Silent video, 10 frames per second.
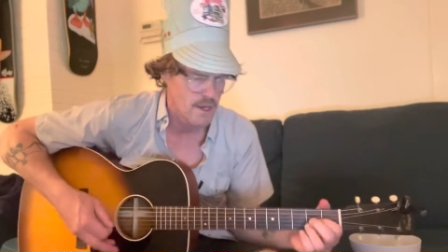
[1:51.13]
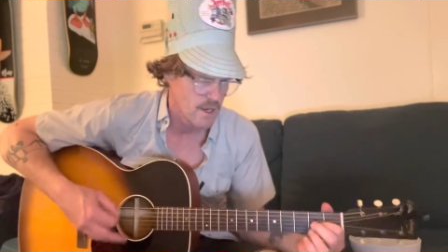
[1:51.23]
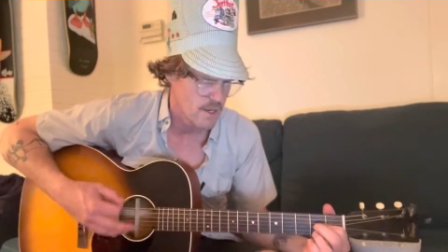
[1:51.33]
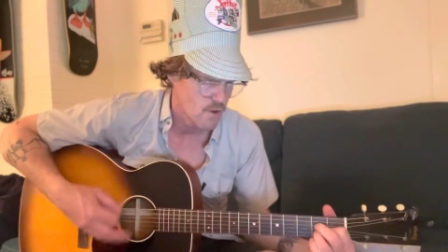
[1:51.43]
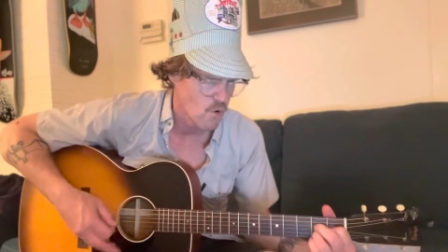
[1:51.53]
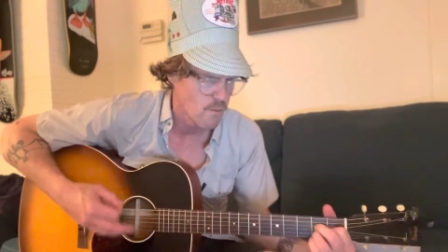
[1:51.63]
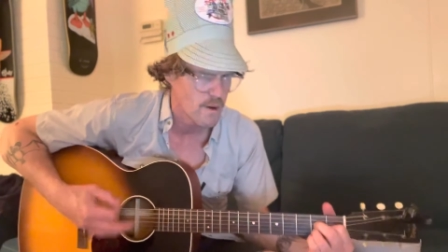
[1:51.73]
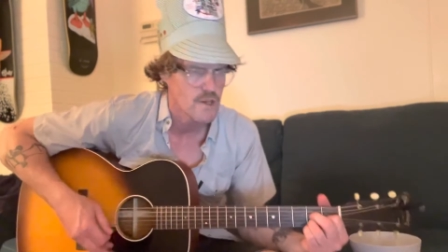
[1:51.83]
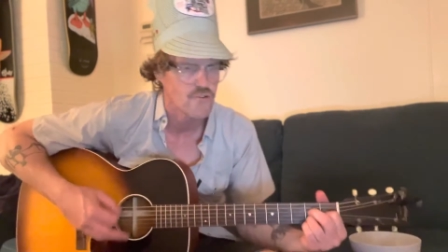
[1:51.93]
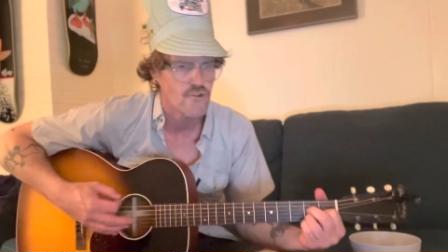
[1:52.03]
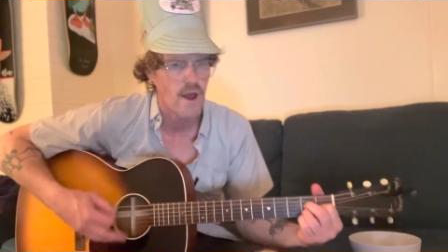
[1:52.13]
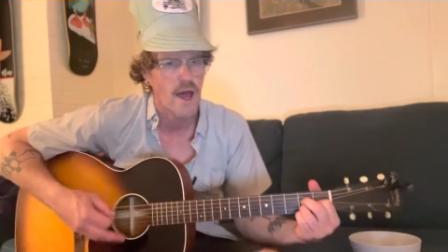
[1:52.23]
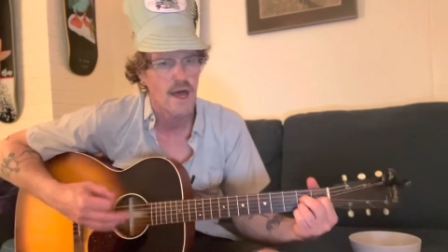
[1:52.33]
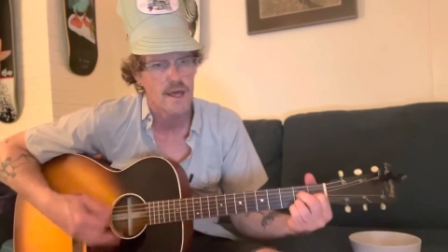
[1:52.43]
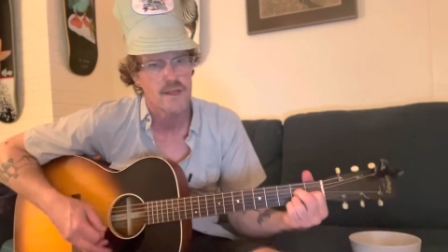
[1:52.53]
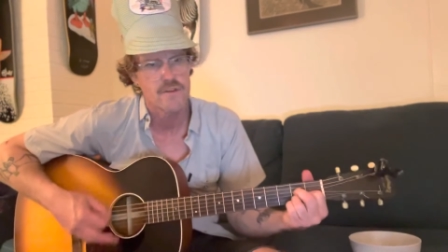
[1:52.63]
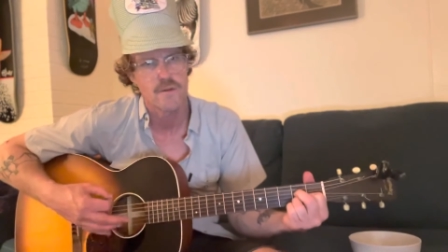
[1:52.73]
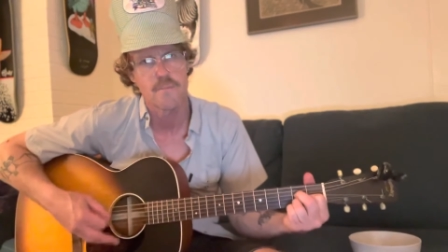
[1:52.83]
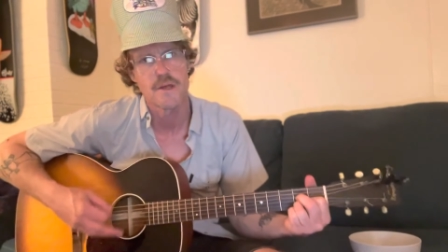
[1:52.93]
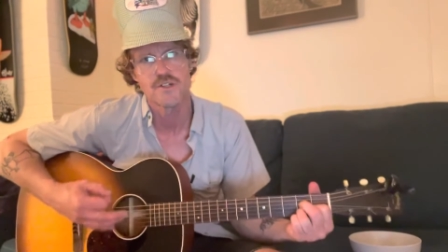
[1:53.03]
and nobody tried
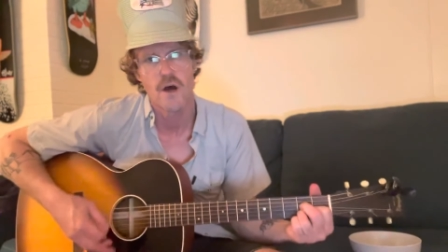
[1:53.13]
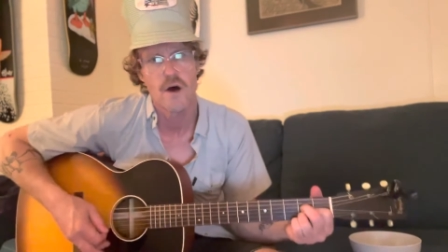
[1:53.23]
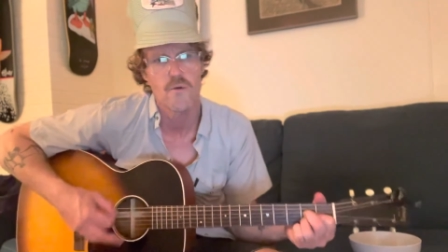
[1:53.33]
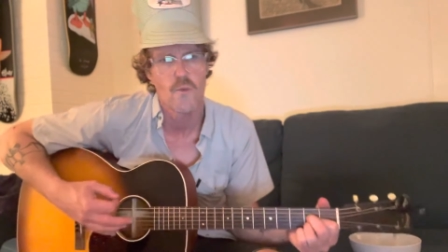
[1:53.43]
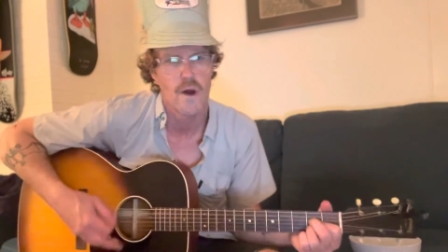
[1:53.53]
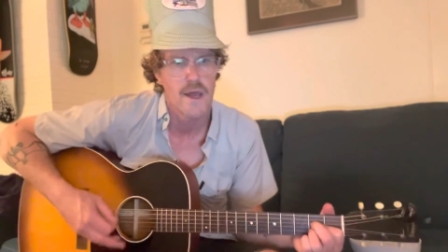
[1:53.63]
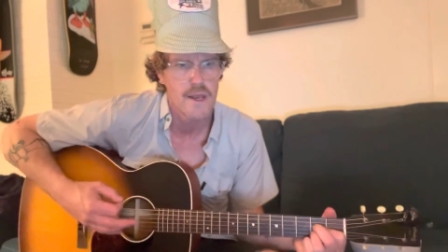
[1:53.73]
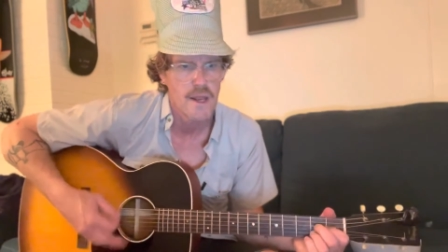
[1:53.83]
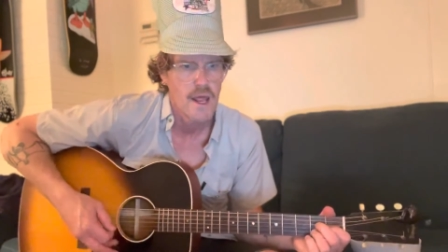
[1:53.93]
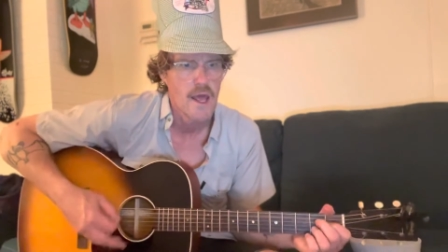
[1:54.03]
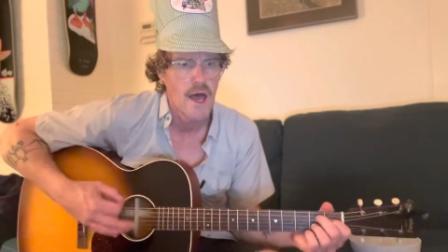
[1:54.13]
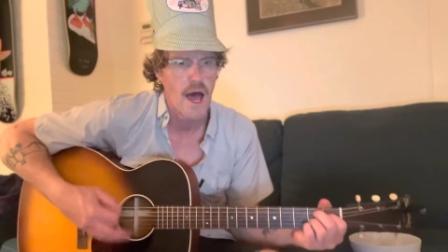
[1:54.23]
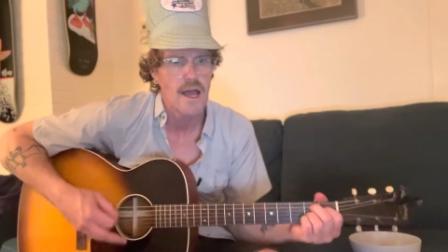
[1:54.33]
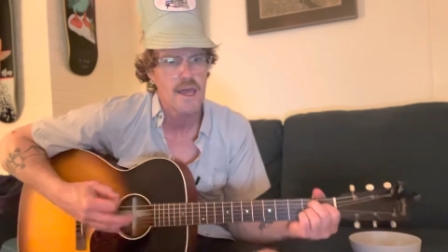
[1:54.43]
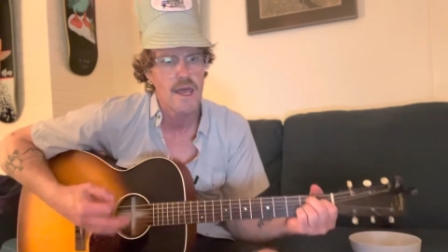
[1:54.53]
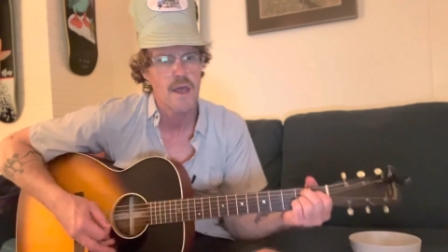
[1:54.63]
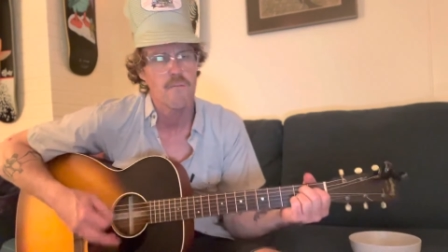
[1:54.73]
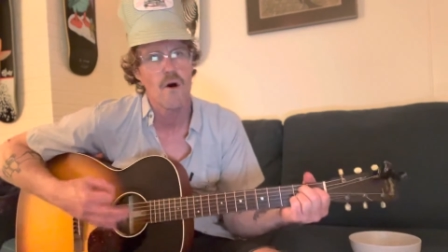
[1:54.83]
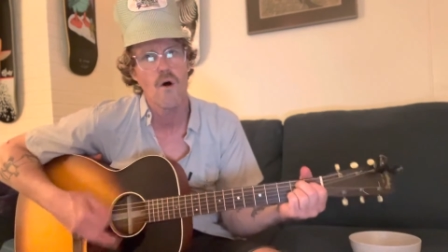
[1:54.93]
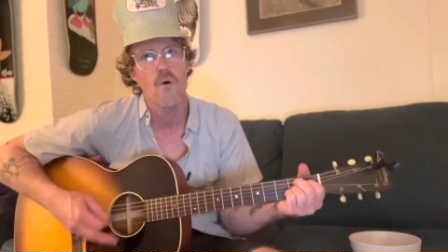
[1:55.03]
to be John Wayne. I
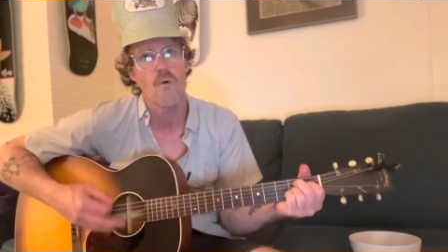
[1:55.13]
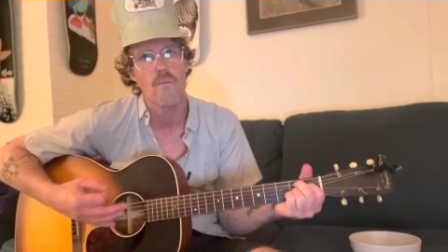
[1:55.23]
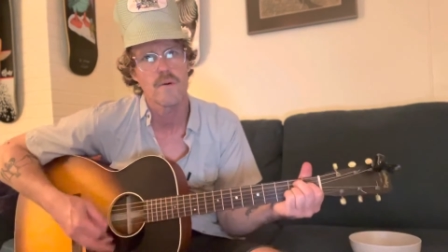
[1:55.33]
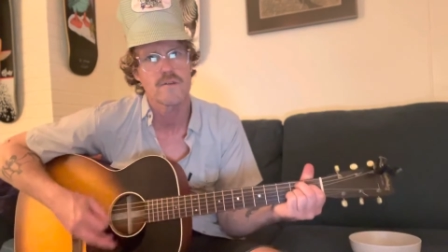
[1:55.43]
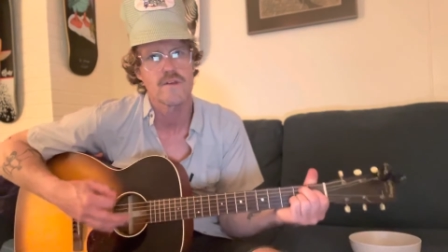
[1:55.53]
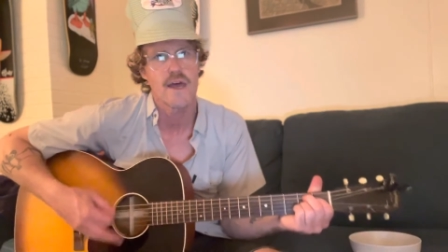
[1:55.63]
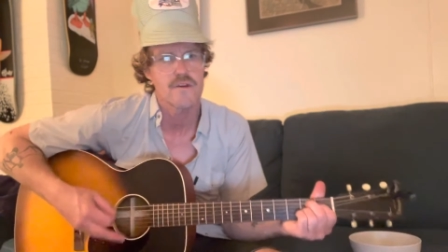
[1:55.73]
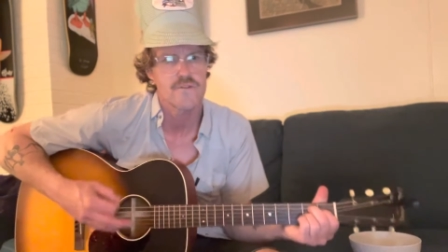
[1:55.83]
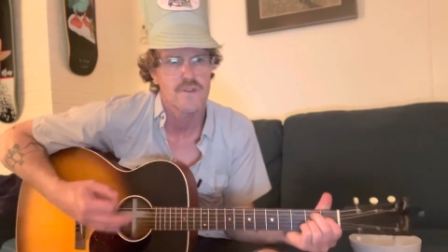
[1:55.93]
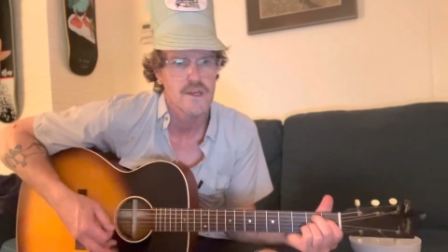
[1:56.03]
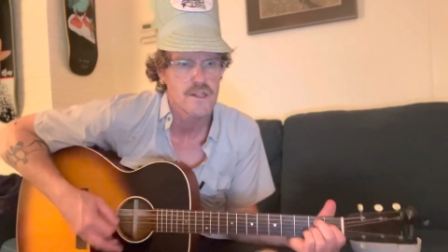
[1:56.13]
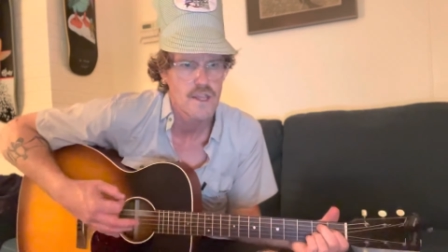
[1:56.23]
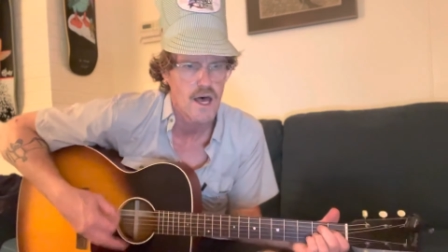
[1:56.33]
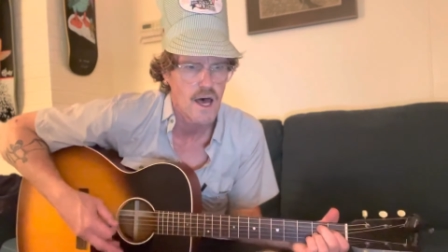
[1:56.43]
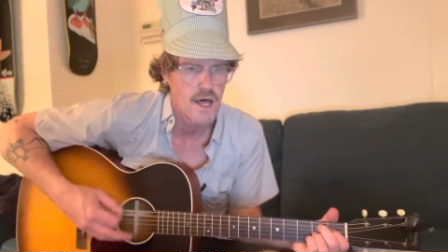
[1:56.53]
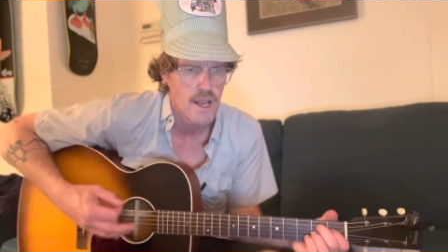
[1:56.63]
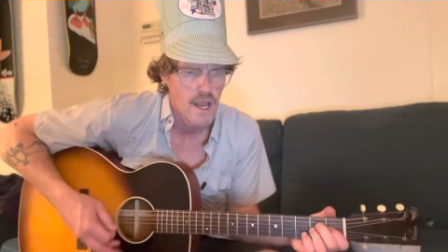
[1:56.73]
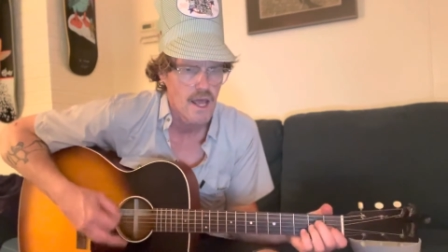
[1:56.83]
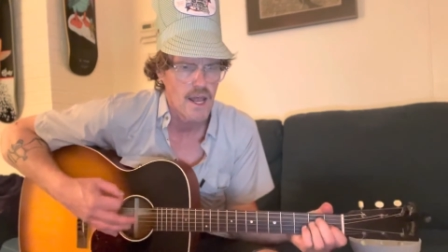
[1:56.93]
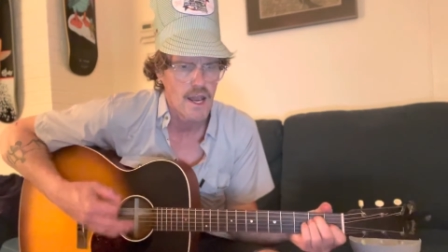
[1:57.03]
came home, but Tex did not,
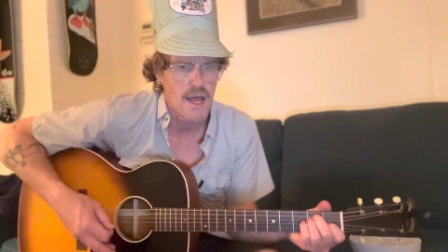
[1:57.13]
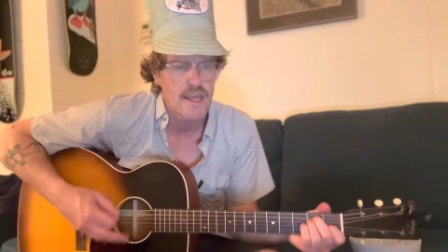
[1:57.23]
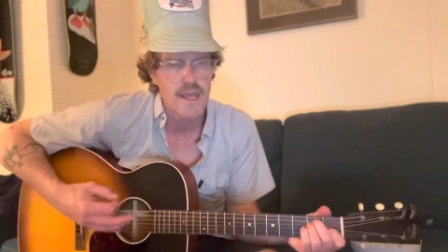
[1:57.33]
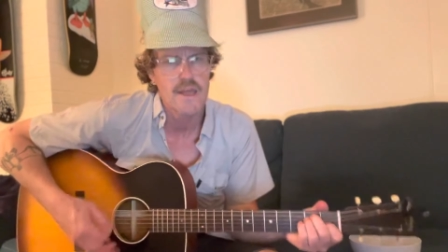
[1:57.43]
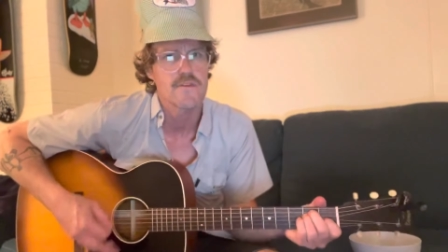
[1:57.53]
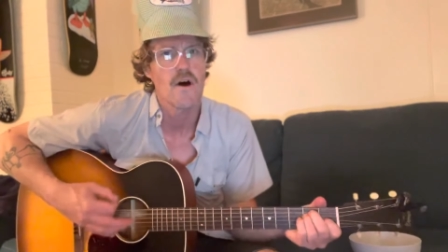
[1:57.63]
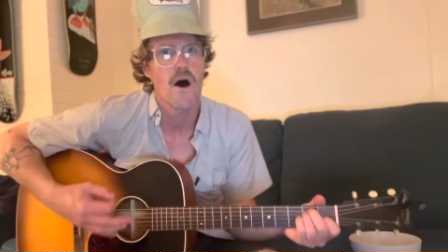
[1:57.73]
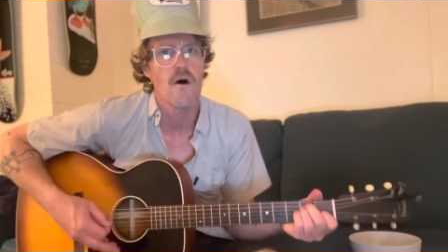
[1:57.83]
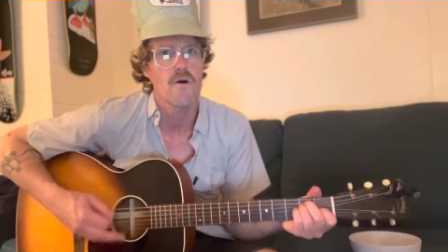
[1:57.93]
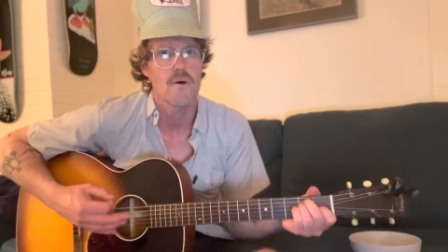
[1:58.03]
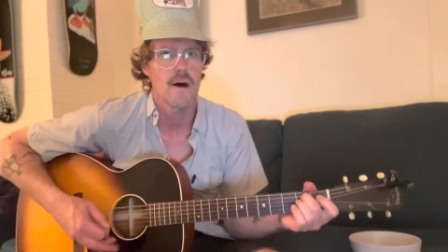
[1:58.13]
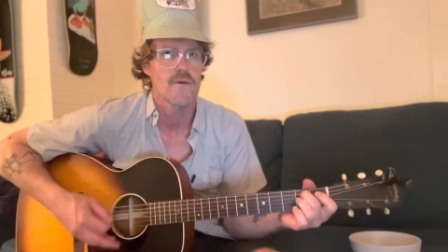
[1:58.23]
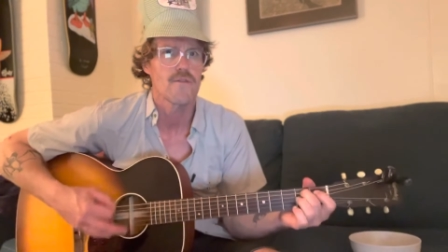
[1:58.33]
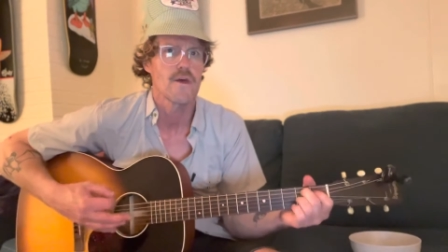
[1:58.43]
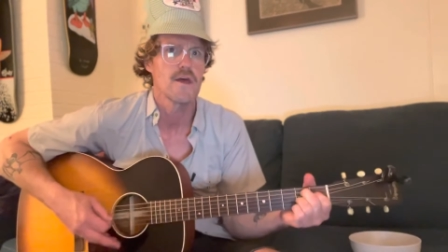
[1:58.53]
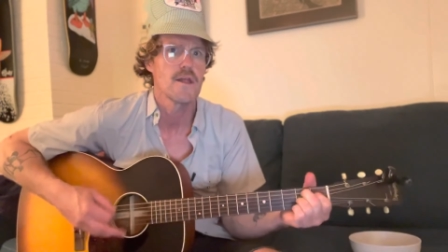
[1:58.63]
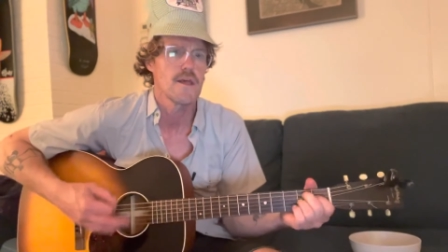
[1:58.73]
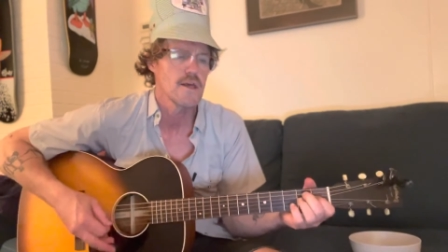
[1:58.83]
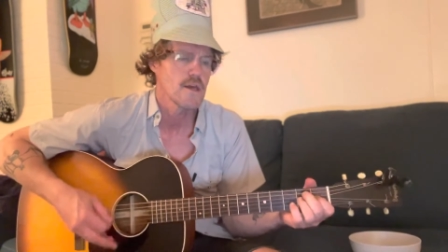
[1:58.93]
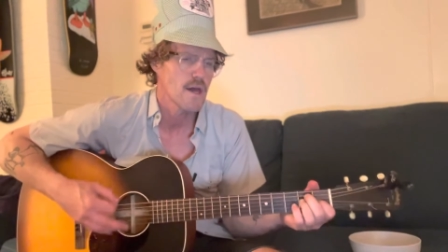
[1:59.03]
and I can't talk about the hit
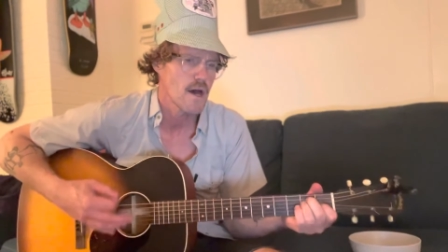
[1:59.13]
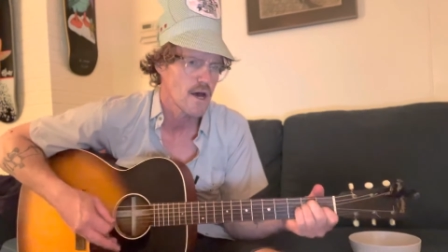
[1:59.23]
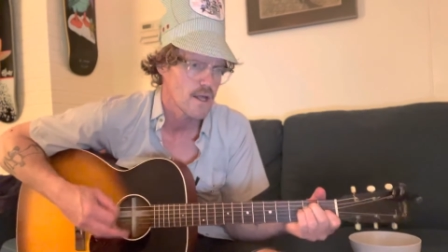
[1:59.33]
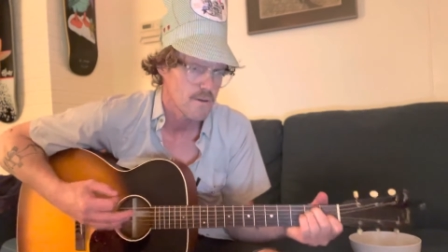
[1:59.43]
he got.